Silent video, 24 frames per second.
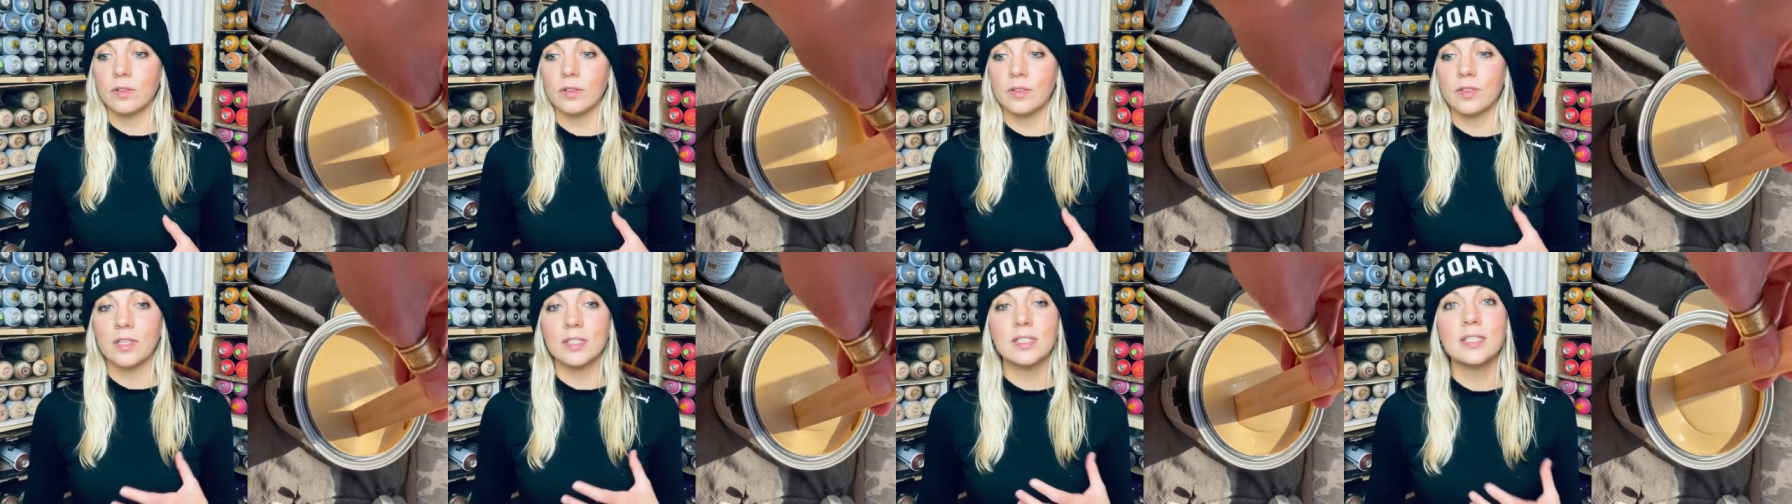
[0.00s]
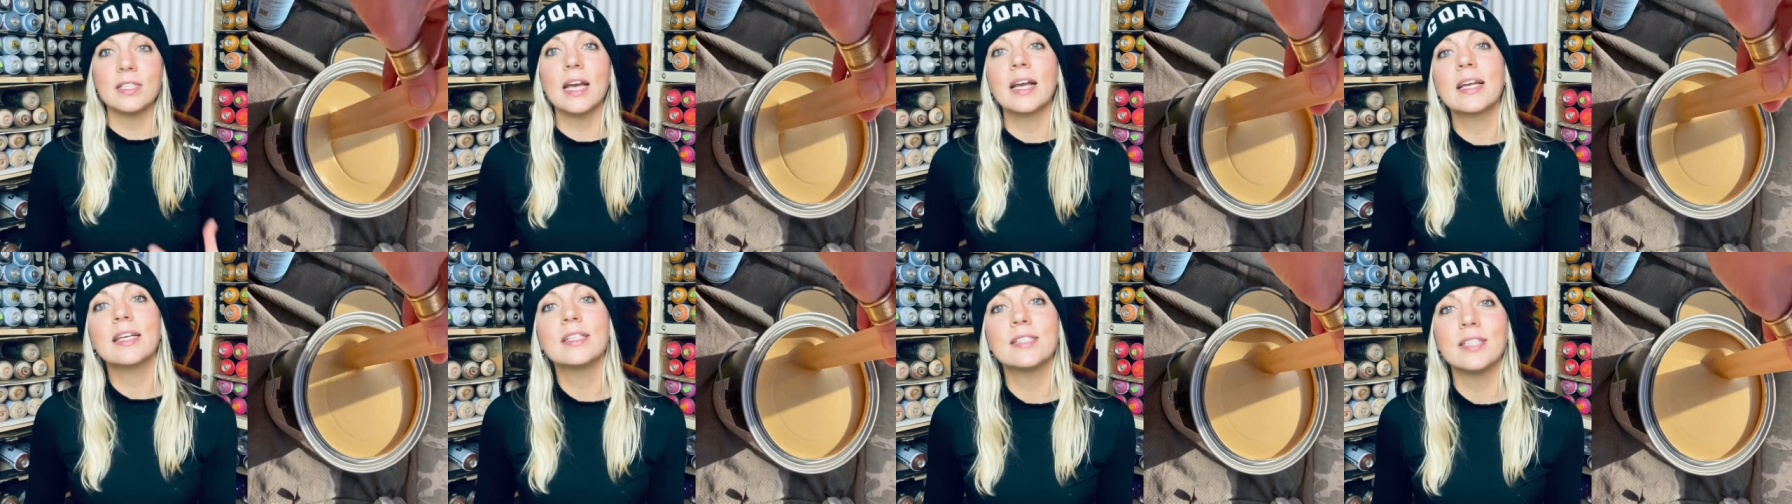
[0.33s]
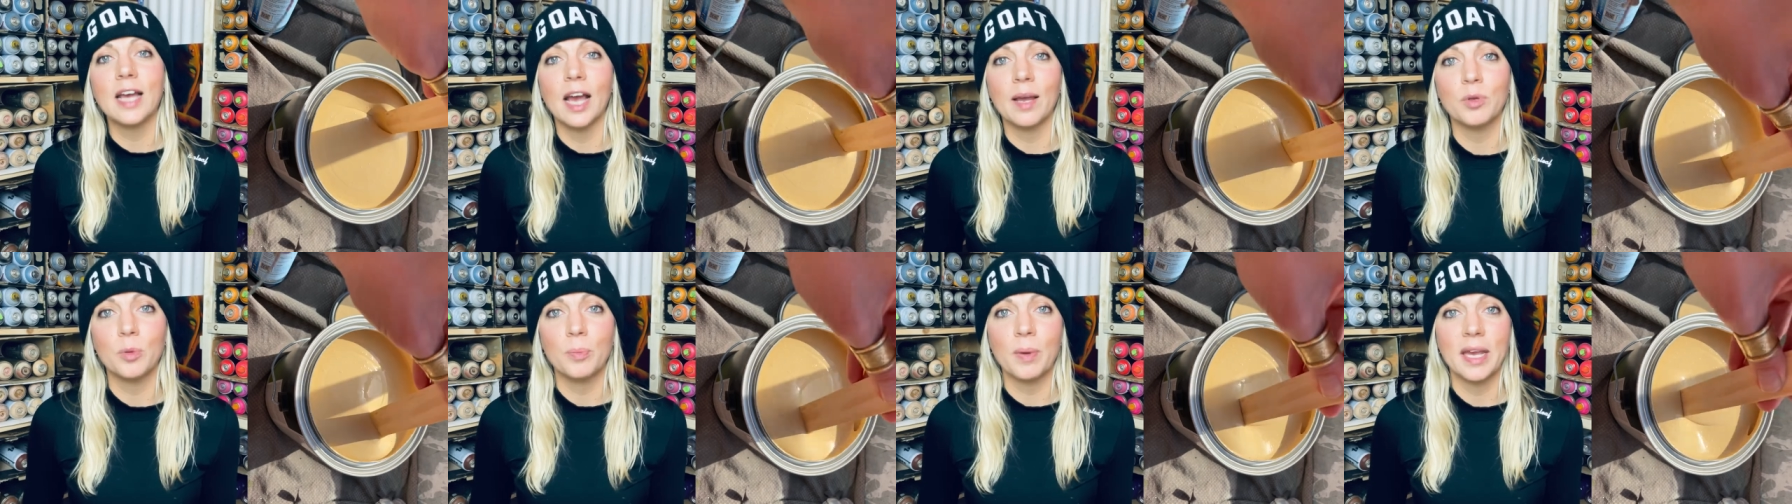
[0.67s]
the second
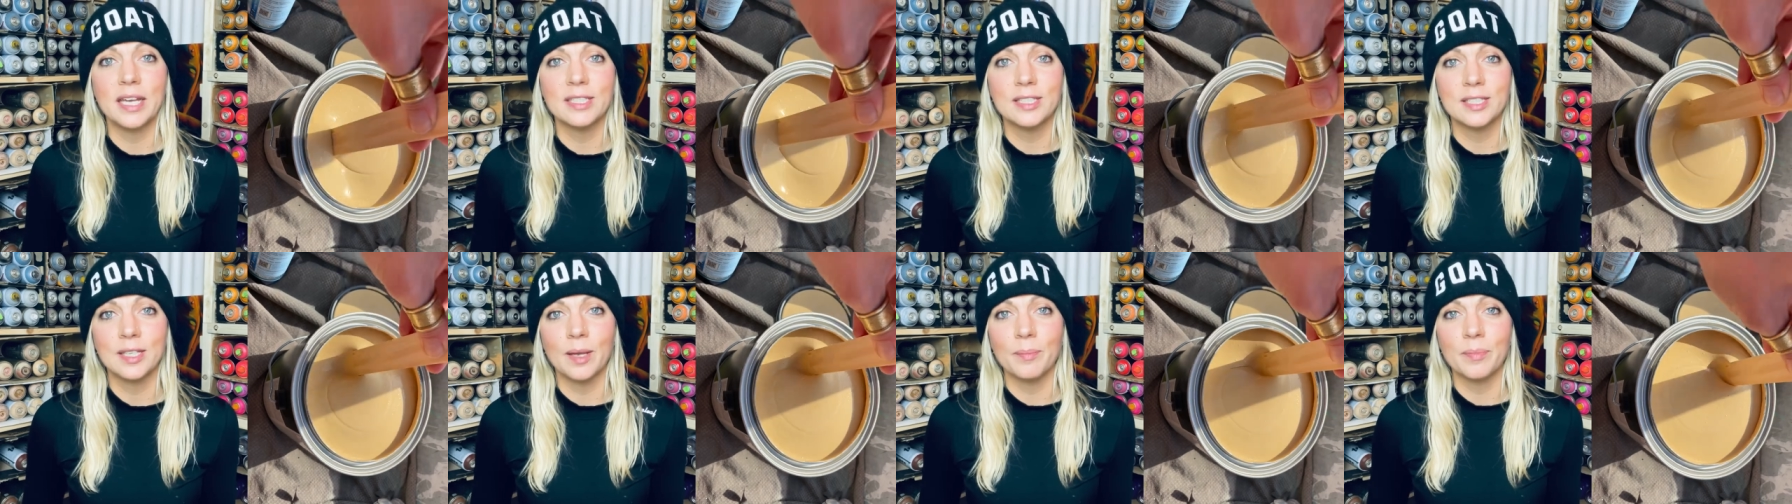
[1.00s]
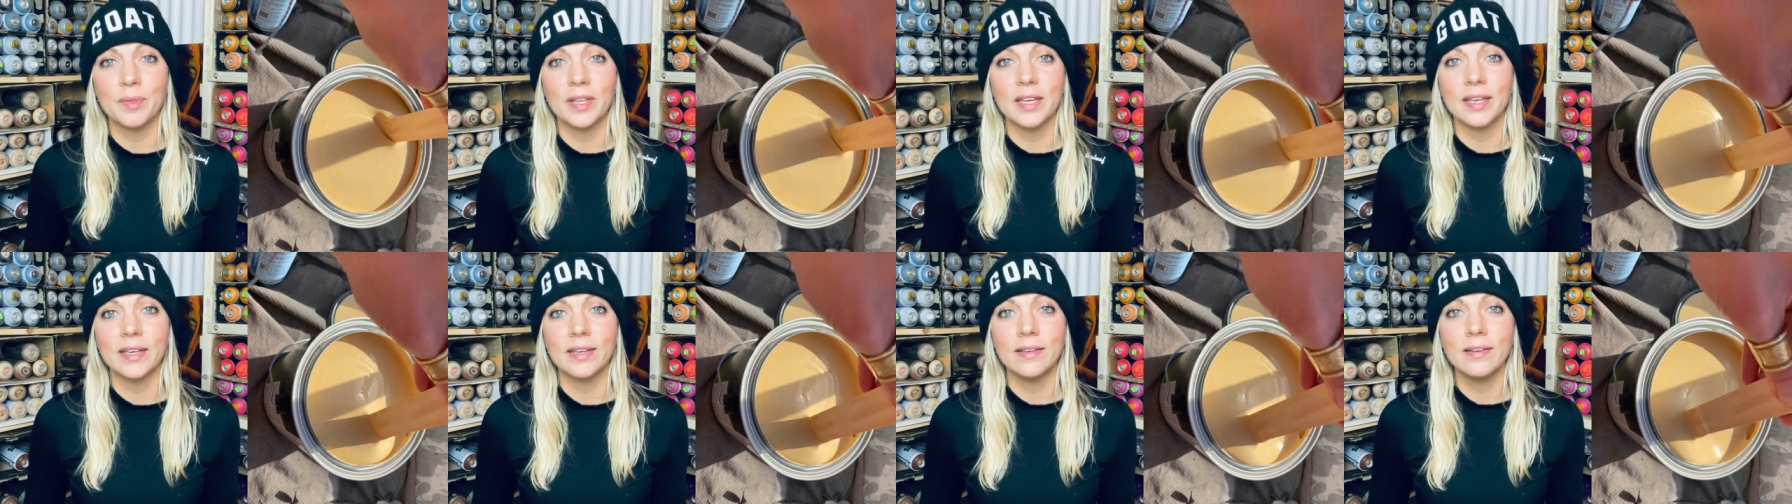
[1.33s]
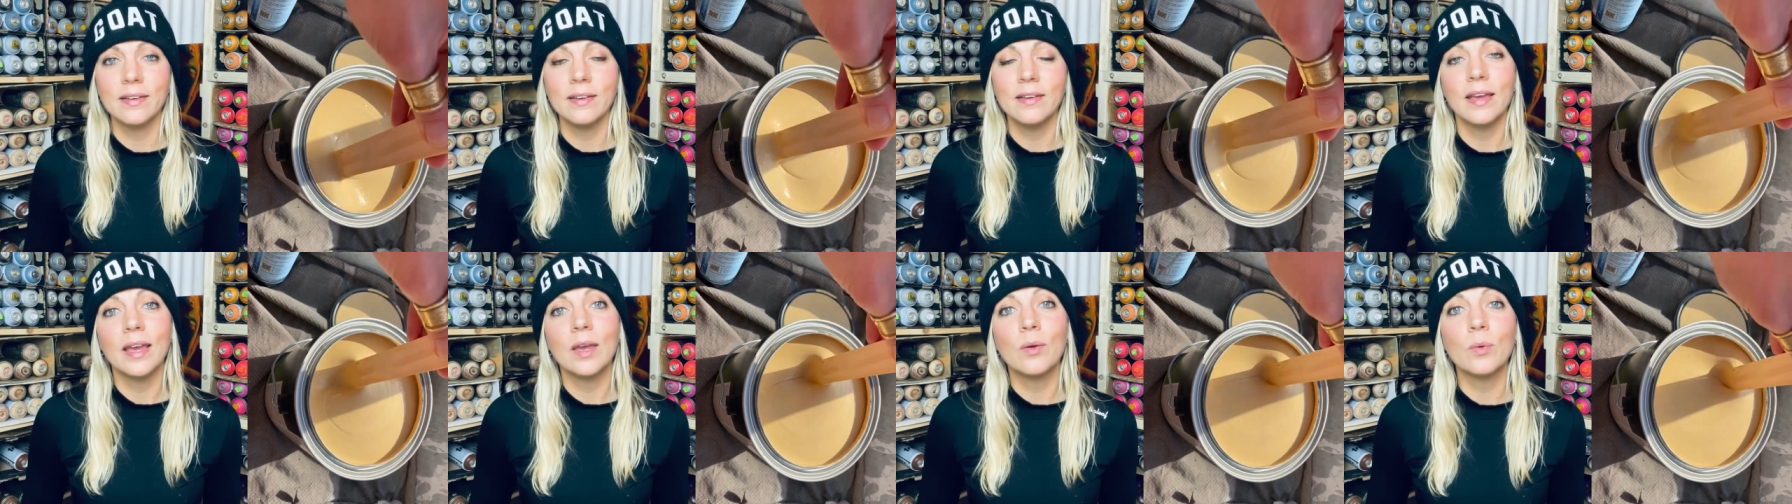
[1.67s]
time you paint something,
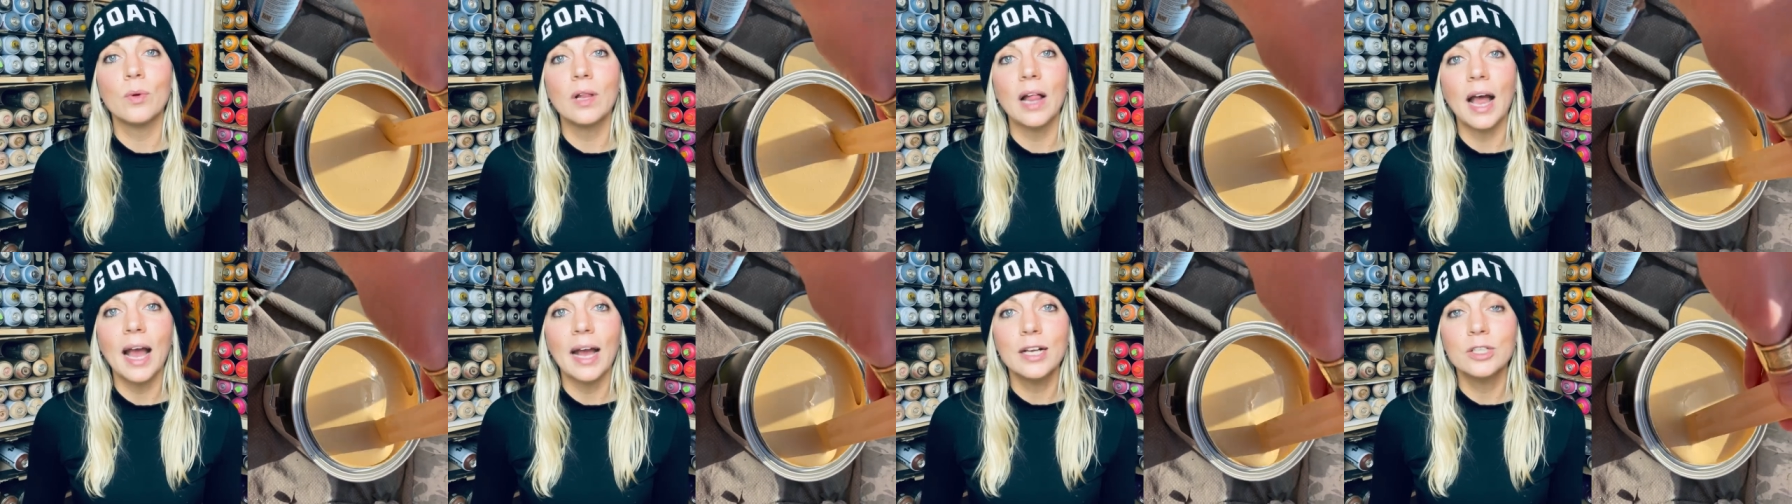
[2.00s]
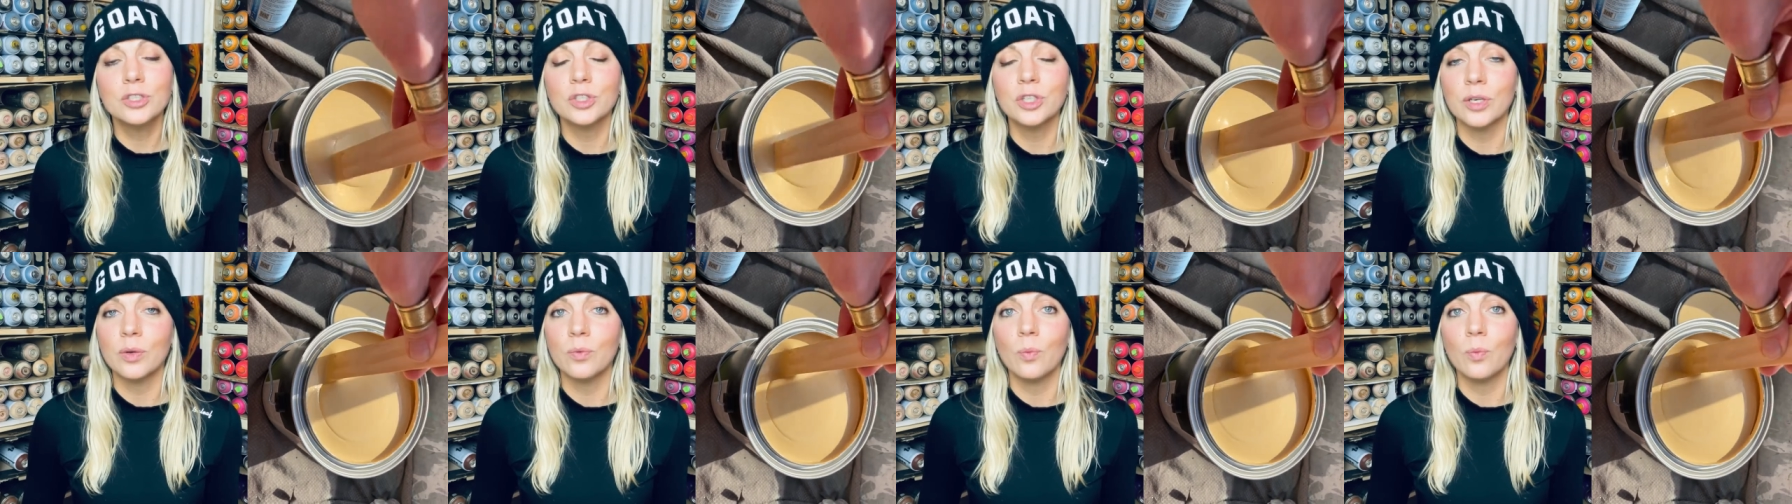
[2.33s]
it will actually